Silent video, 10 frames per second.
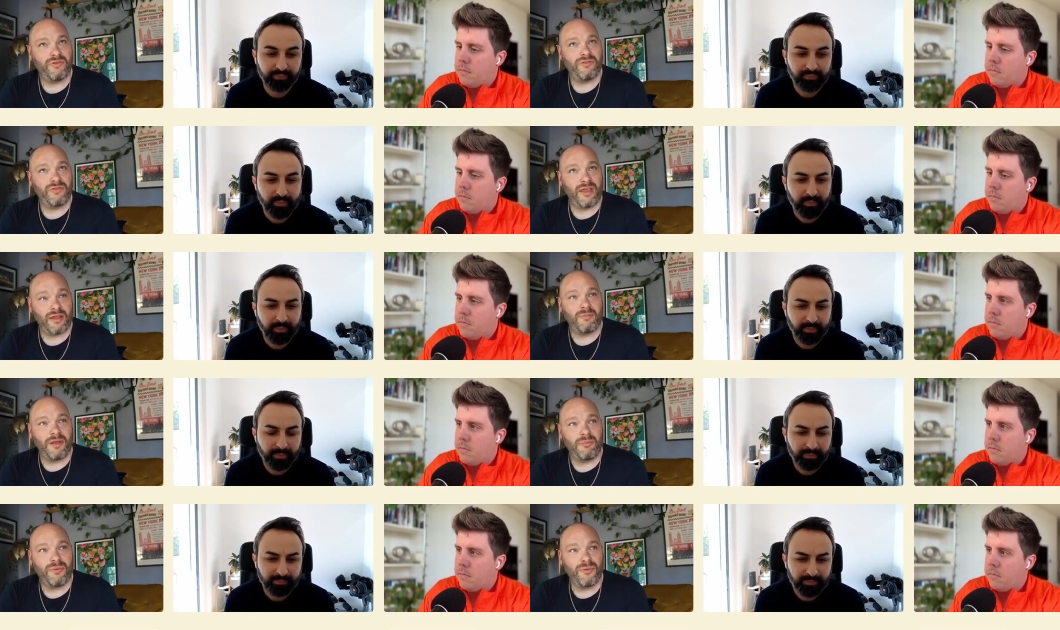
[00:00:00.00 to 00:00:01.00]
Speaker 1: tech
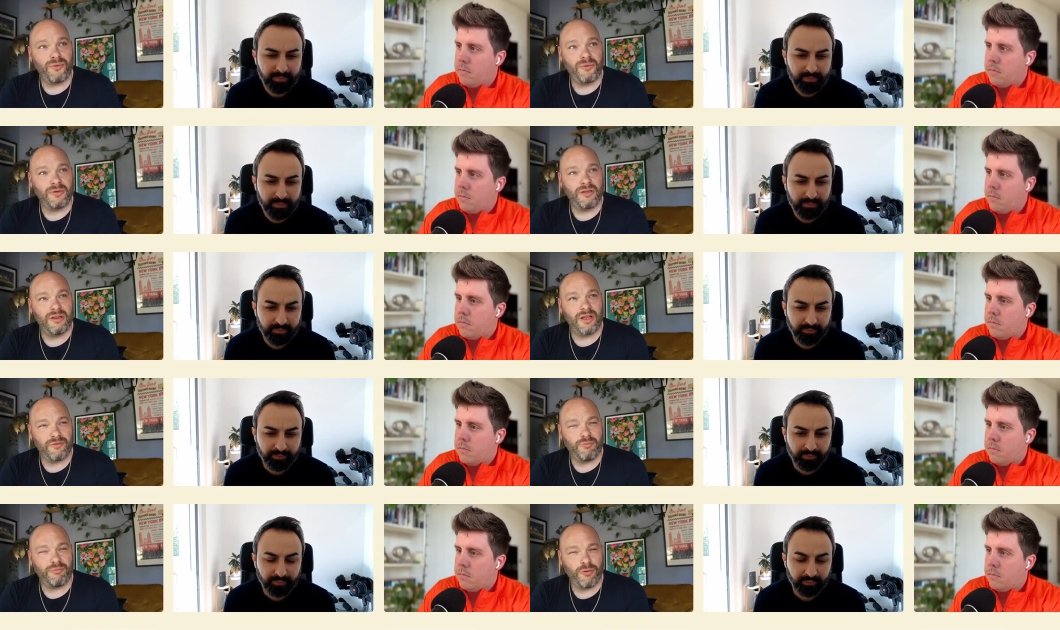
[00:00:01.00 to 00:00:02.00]
people
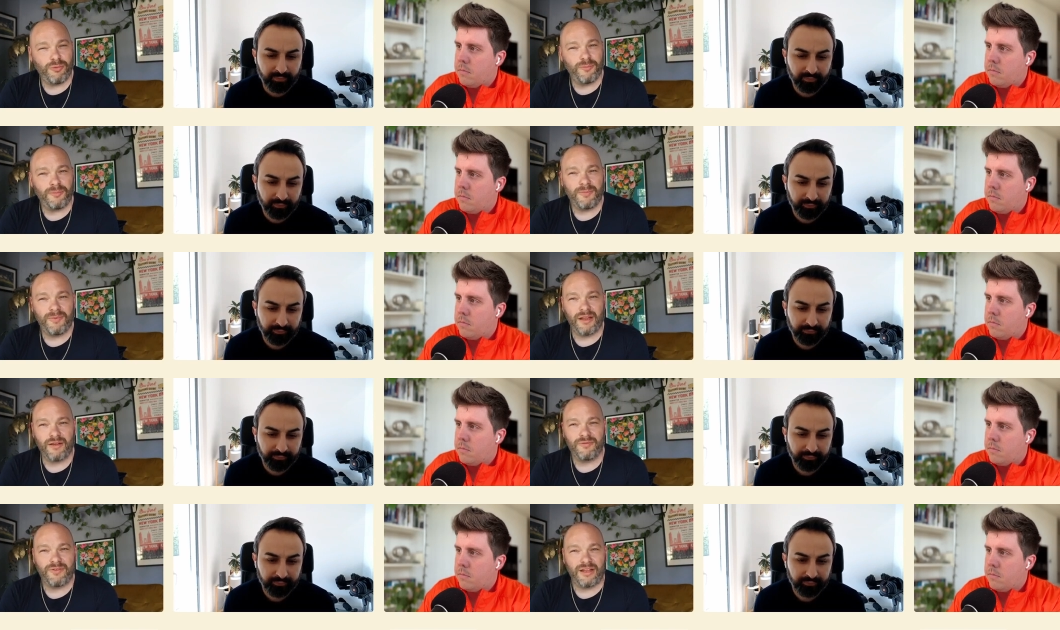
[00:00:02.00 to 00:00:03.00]
love a problem. They
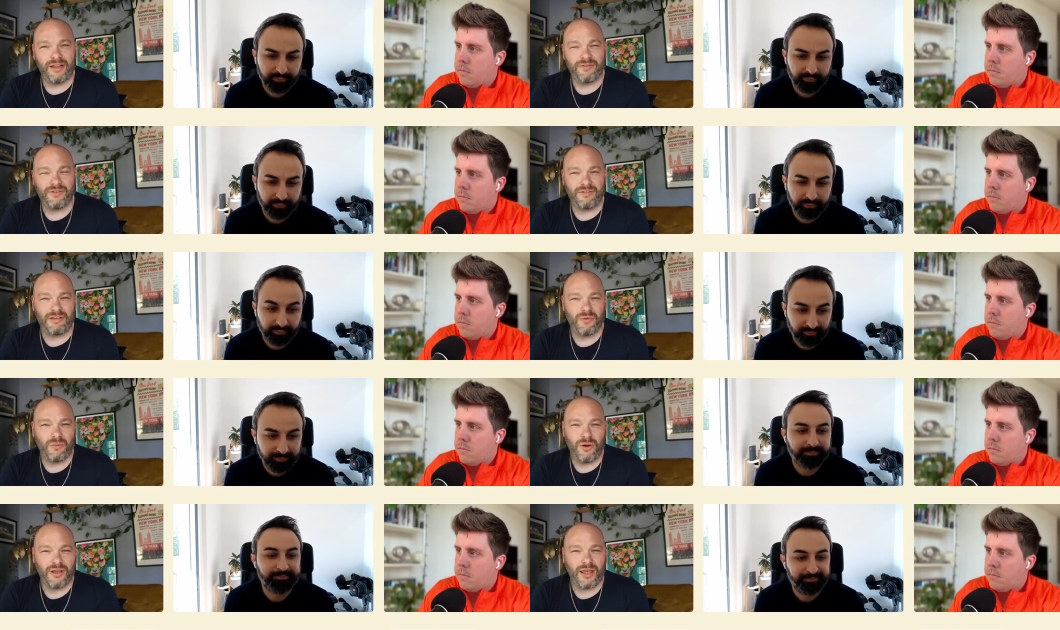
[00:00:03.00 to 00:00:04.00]
love they love something to
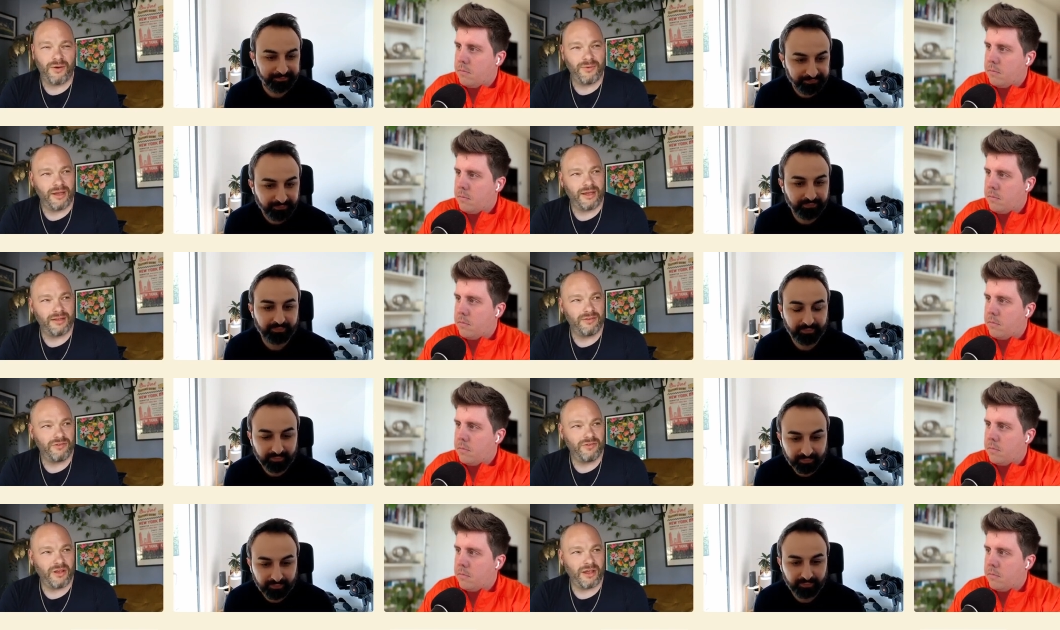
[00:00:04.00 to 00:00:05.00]
work out
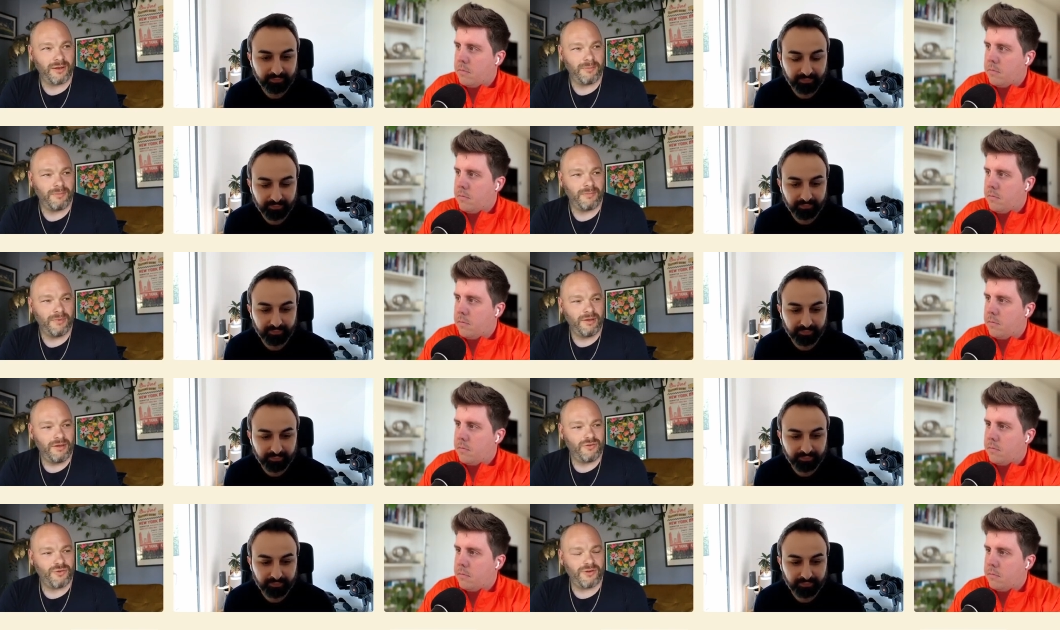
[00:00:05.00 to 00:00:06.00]
and um,
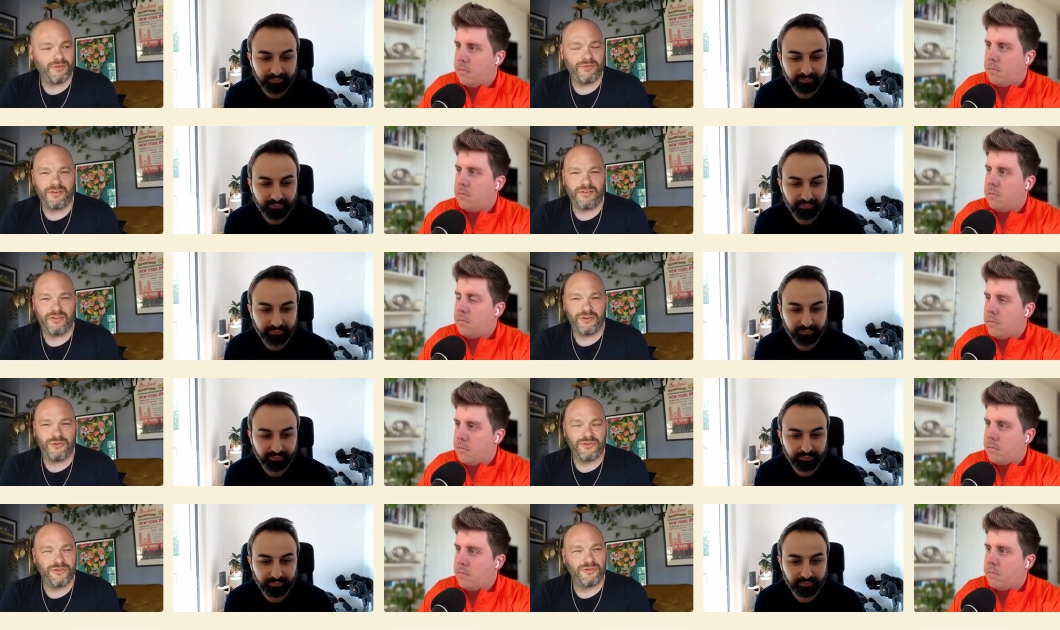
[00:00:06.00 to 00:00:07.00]
try to find a
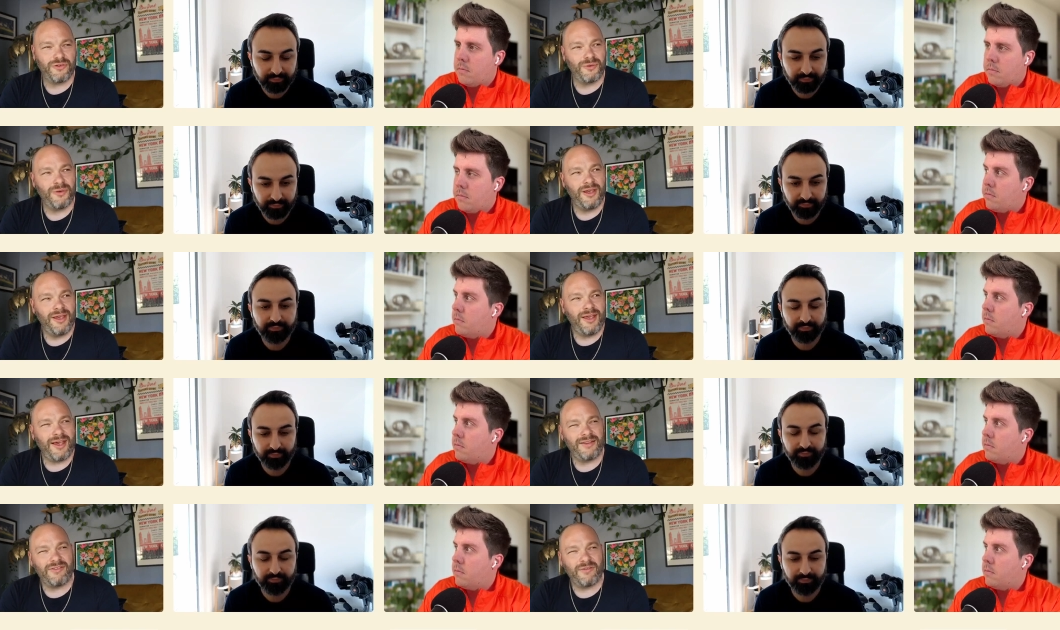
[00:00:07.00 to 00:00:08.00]
solution to.
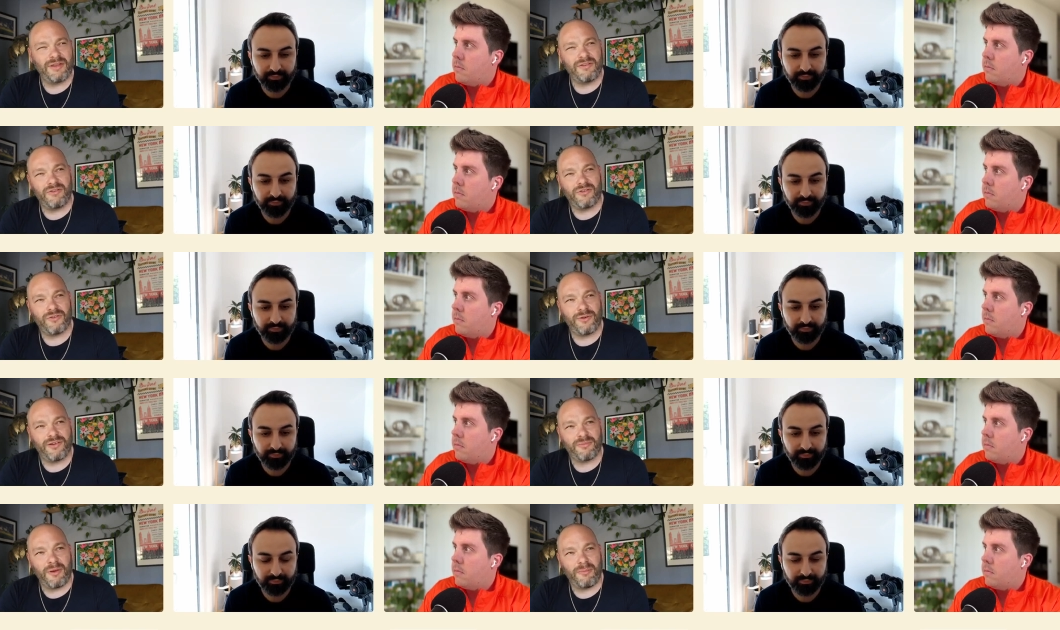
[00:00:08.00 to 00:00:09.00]
And something
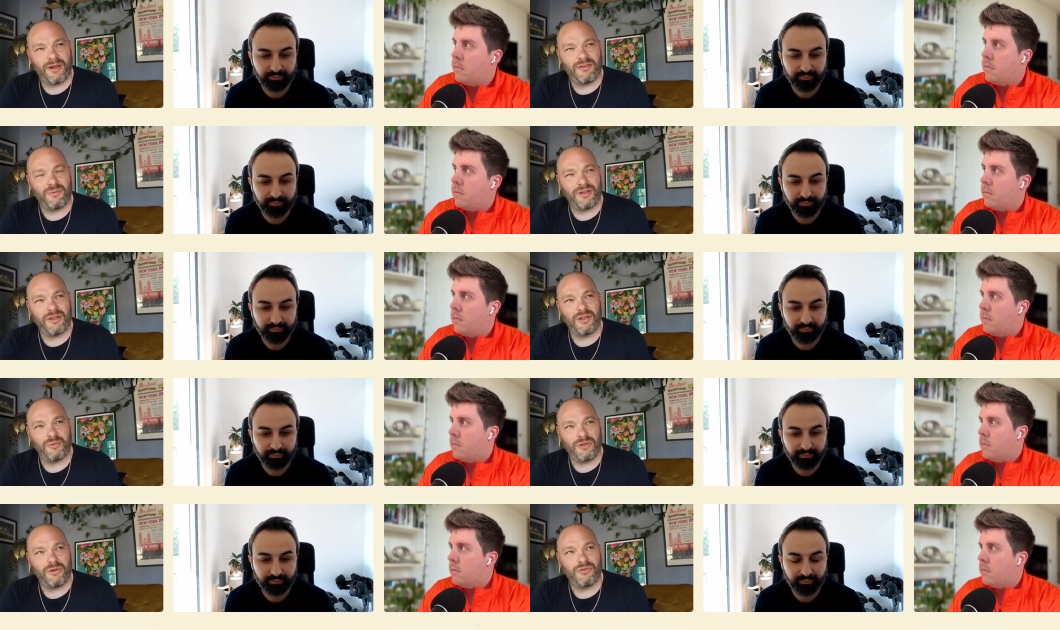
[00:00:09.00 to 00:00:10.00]
scratched my mind when
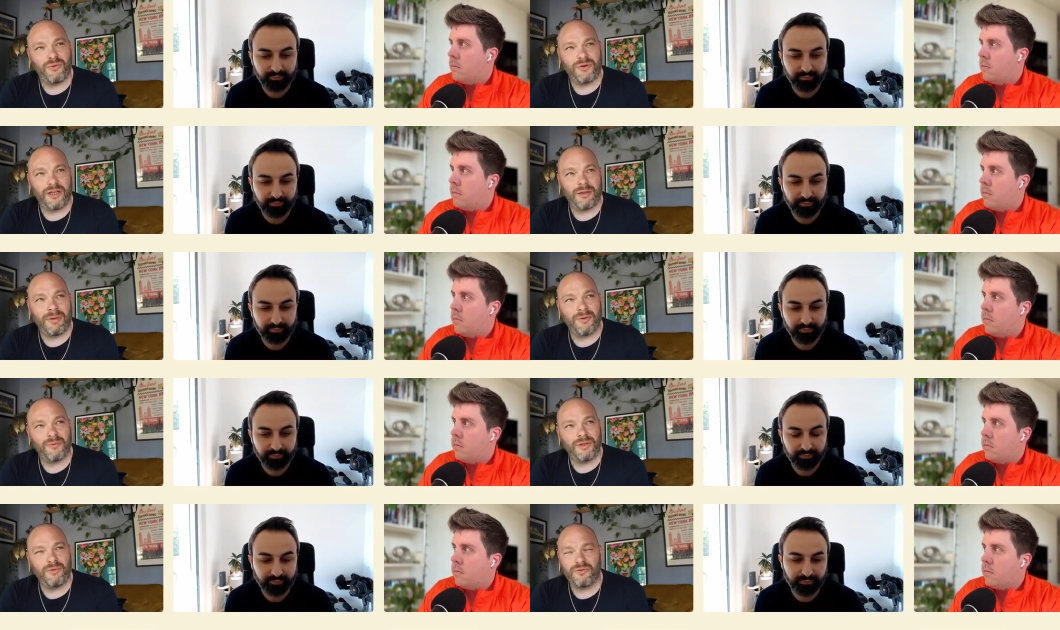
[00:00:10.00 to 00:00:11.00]
you, when you were talking
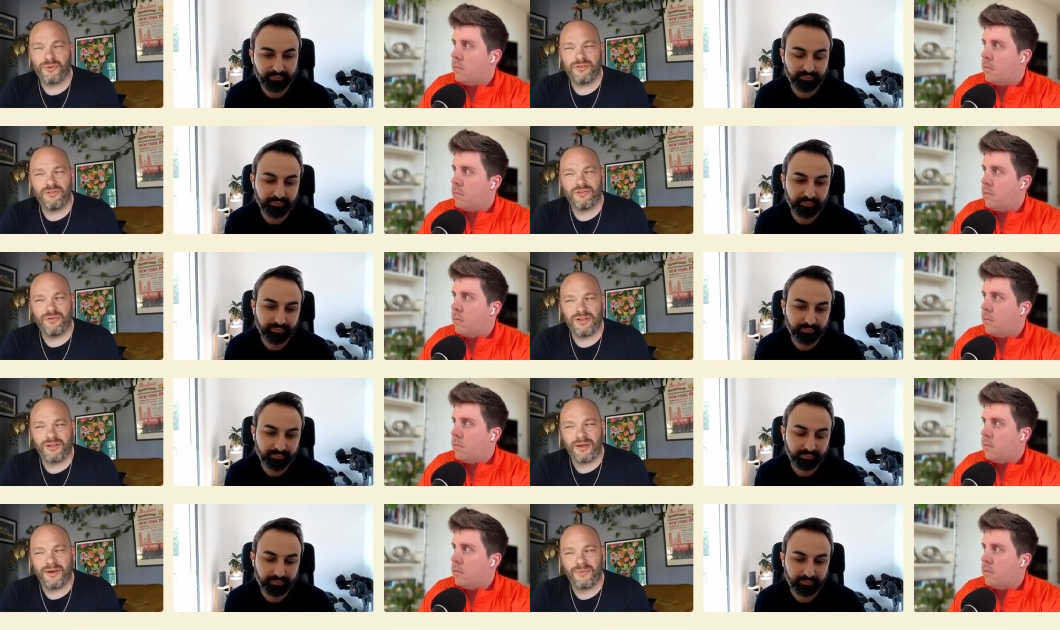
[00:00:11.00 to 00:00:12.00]
about when you were talking to
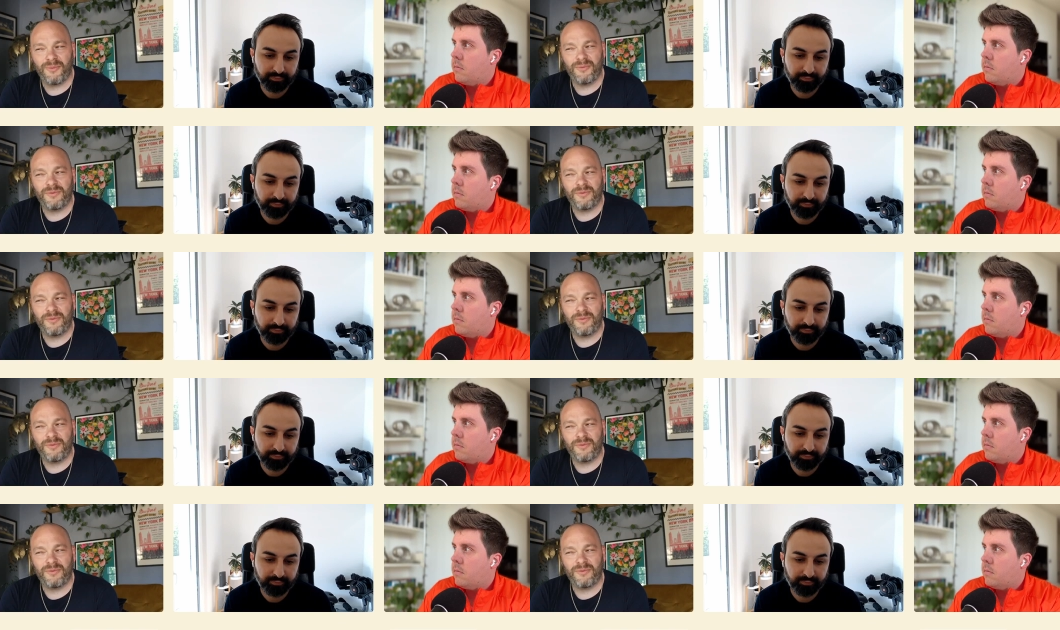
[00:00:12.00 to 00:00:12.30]
Julian about